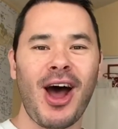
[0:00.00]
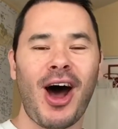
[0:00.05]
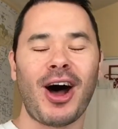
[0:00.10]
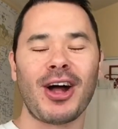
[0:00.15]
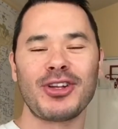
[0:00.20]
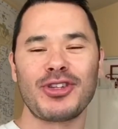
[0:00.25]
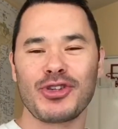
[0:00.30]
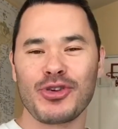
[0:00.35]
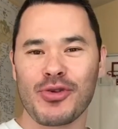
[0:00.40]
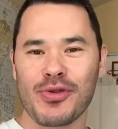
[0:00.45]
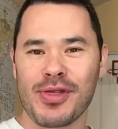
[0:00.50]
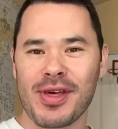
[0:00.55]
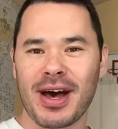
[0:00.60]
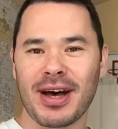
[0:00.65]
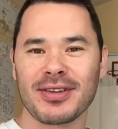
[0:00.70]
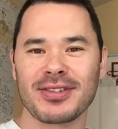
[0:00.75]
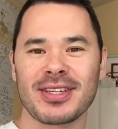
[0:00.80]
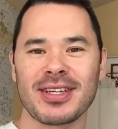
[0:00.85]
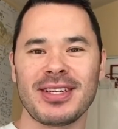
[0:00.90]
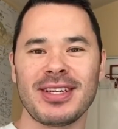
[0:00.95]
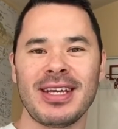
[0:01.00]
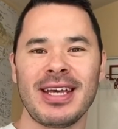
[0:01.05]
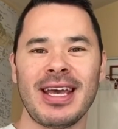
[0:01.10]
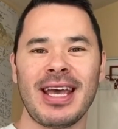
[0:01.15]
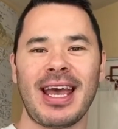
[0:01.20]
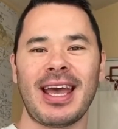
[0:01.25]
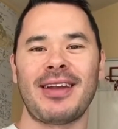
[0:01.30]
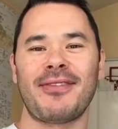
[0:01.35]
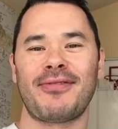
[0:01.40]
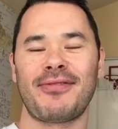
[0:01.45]
on
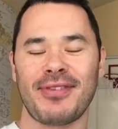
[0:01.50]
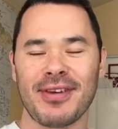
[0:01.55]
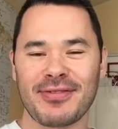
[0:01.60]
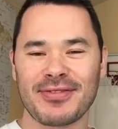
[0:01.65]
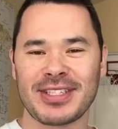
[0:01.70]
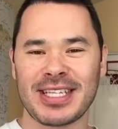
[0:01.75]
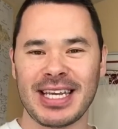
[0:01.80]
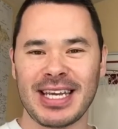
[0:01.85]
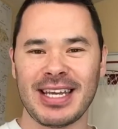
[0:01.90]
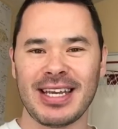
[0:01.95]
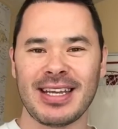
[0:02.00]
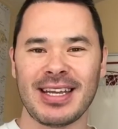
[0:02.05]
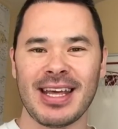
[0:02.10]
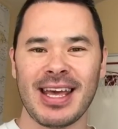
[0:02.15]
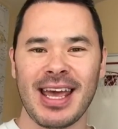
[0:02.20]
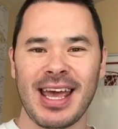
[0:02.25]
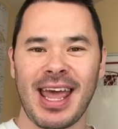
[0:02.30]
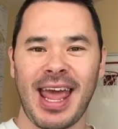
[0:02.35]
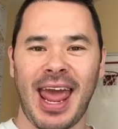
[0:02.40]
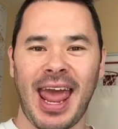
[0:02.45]
2015